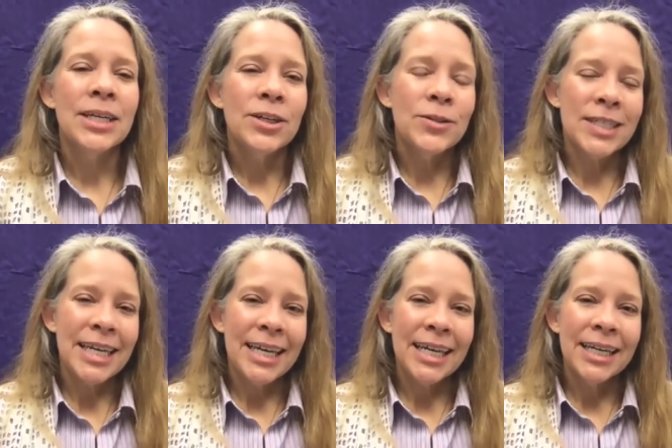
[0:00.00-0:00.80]
You
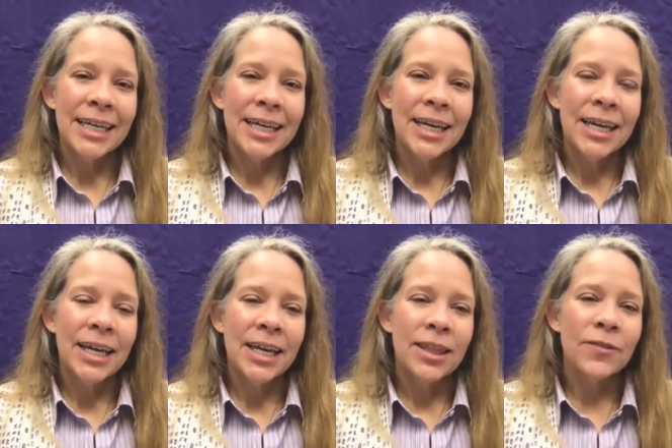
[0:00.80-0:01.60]
see,
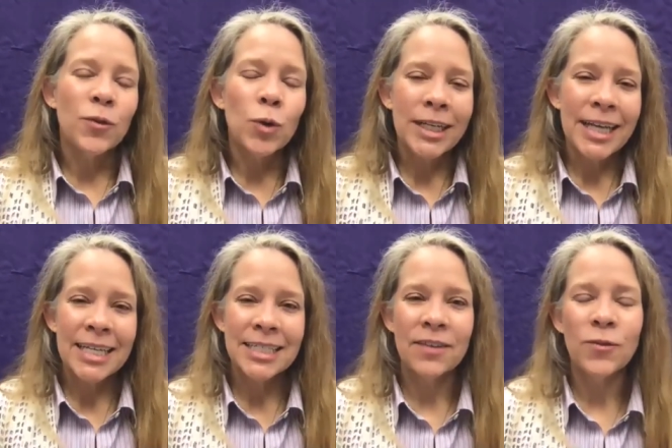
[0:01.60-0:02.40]
the 40
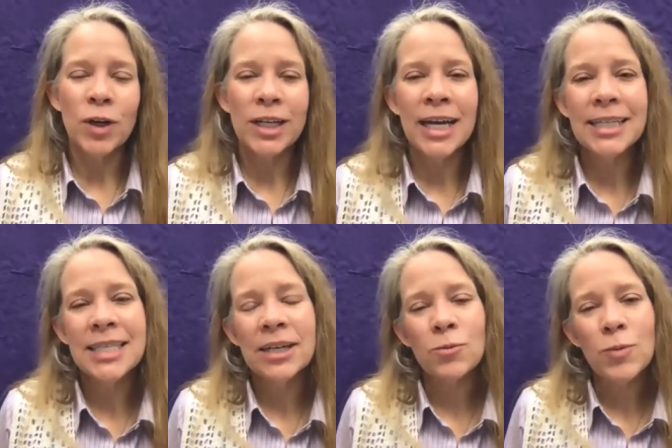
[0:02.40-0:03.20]
days and the 40 nights
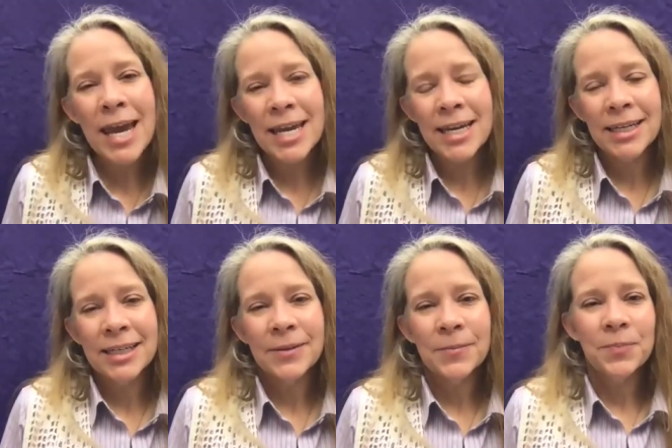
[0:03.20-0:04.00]
that it rained,